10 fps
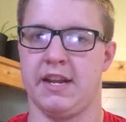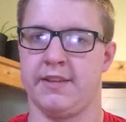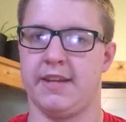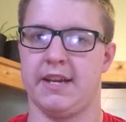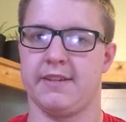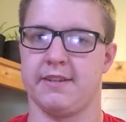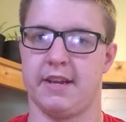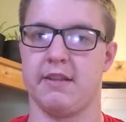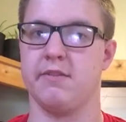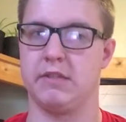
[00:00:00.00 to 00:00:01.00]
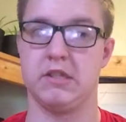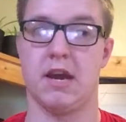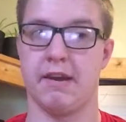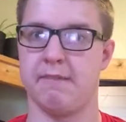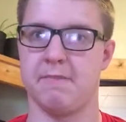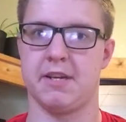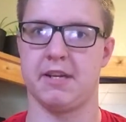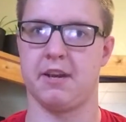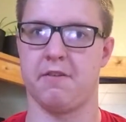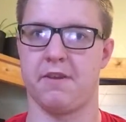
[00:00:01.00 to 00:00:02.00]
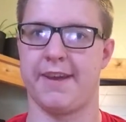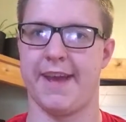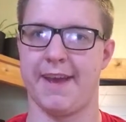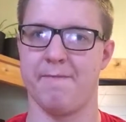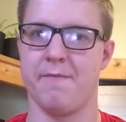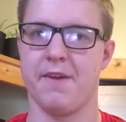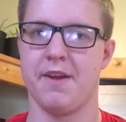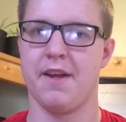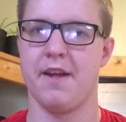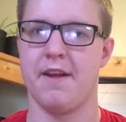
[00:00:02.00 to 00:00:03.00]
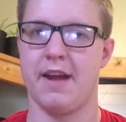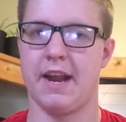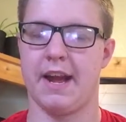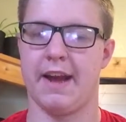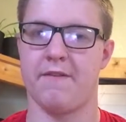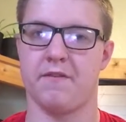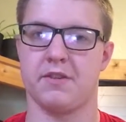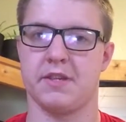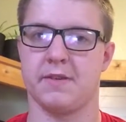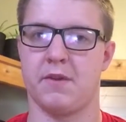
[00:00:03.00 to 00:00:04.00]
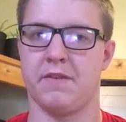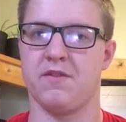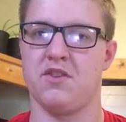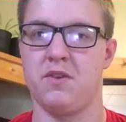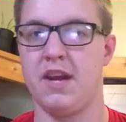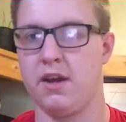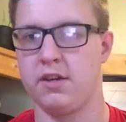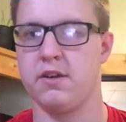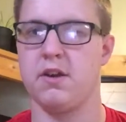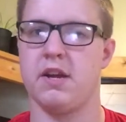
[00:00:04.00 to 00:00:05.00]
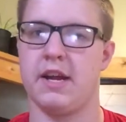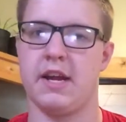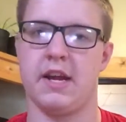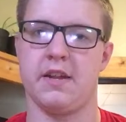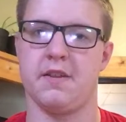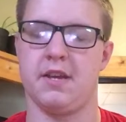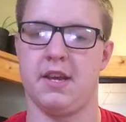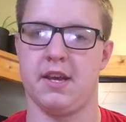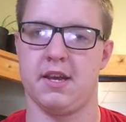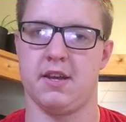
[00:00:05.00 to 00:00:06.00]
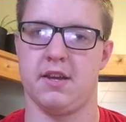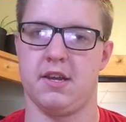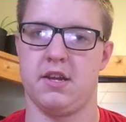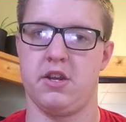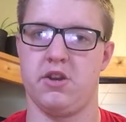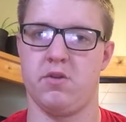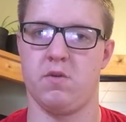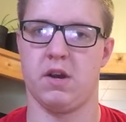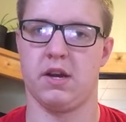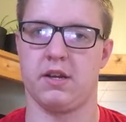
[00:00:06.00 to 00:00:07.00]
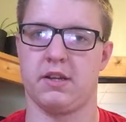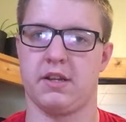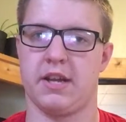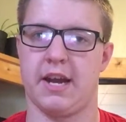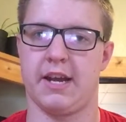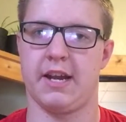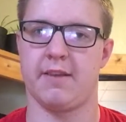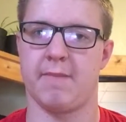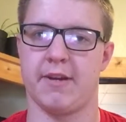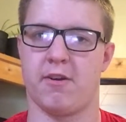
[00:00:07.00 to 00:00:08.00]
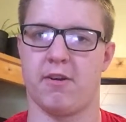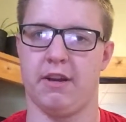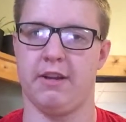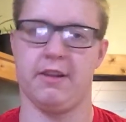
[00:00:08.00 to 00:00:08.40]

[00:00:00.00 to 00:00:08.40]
get insight since I am addicted to the game. And I have ever since I waited for the new character and the new deck, and my dog